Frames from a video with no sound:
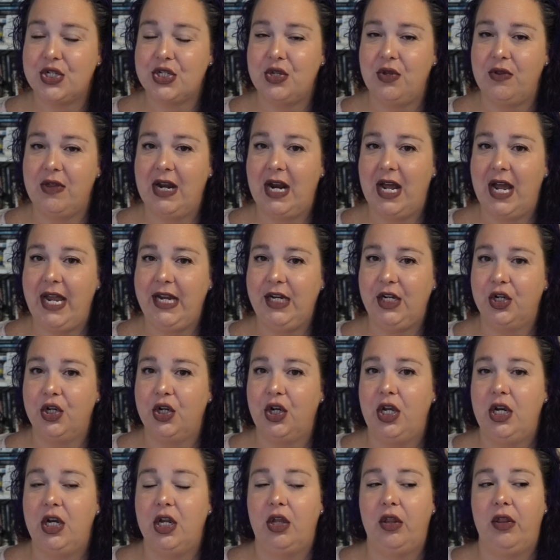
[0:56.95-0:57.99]
so that I
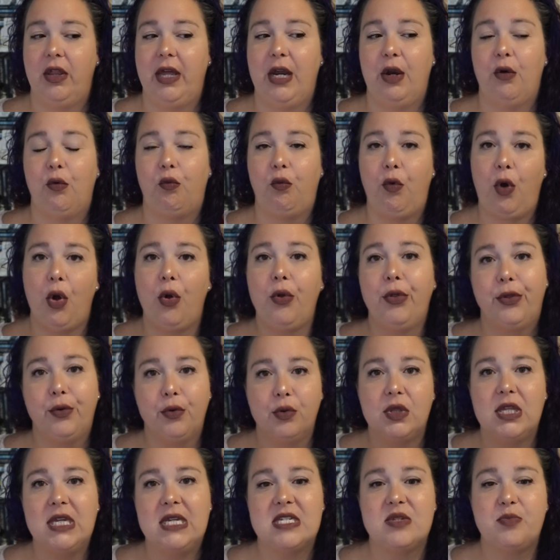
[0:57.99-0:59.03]
could like roll
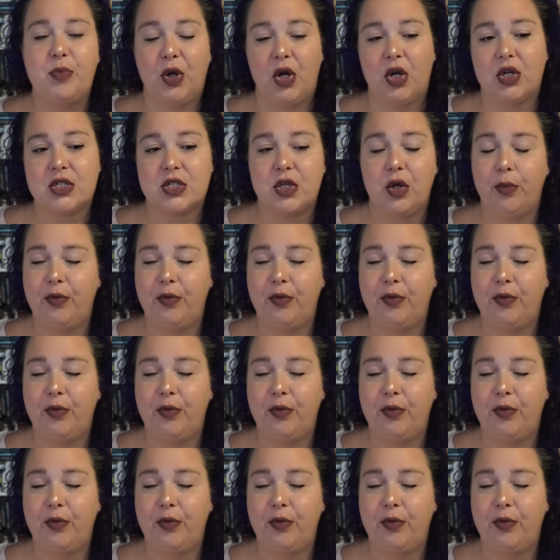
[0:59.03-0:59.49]
through these books,